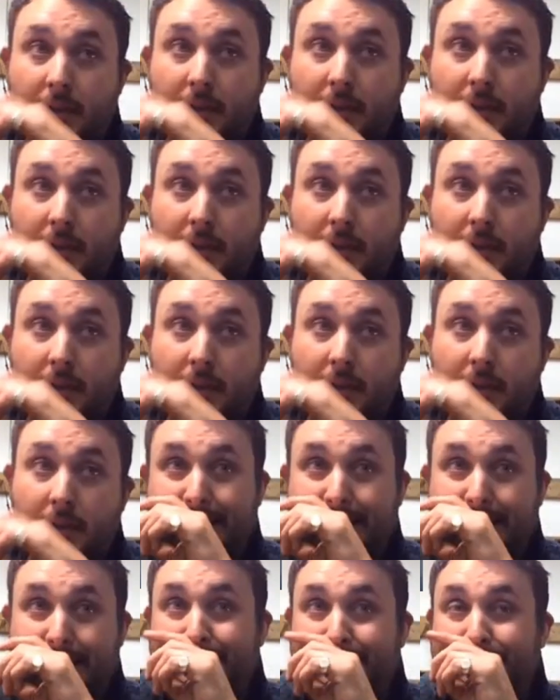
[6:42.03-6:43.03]
from
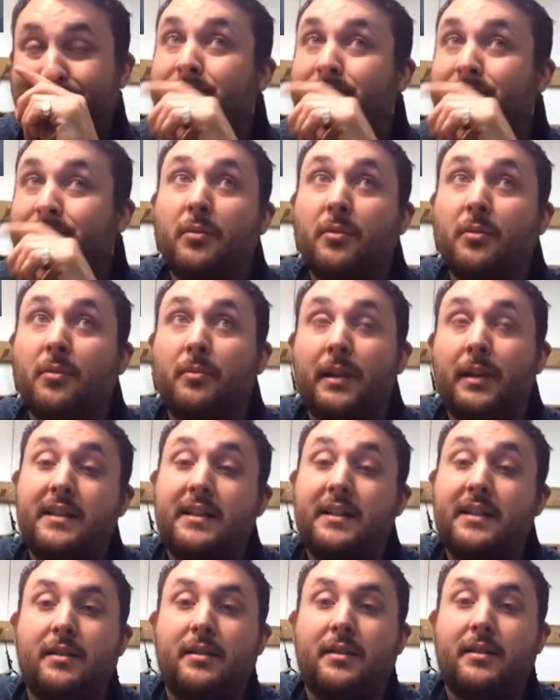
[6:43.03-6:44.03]
um, probably
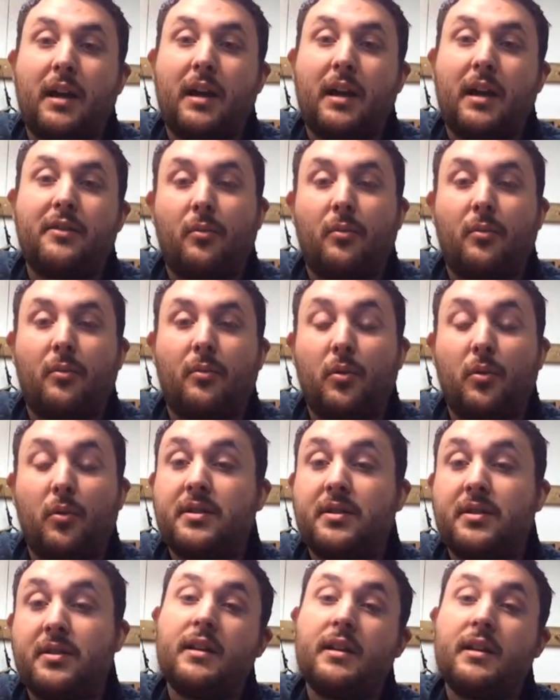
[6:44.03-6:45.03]
18 months
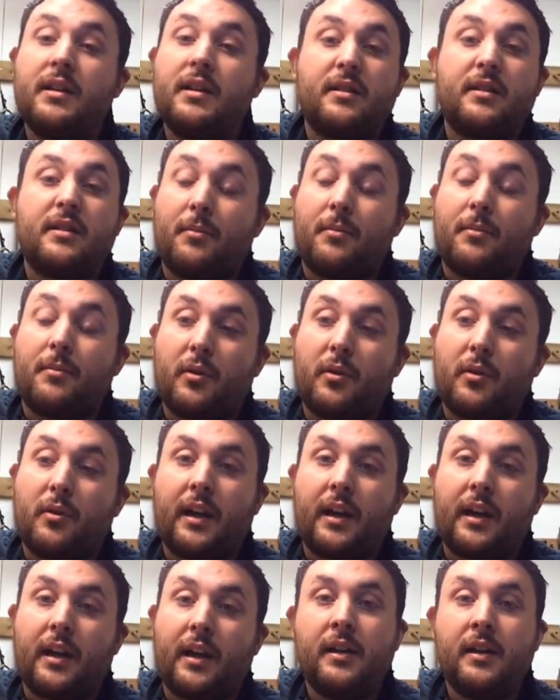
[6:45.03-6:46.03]
onwards. Some are
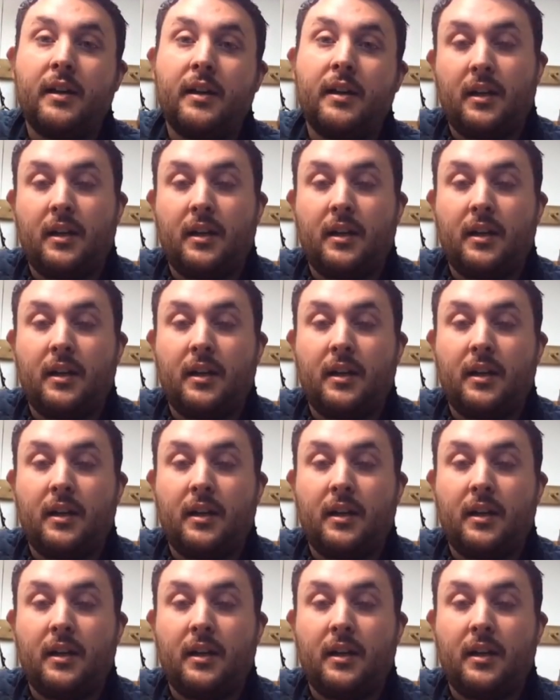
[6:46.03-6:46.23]
quicker.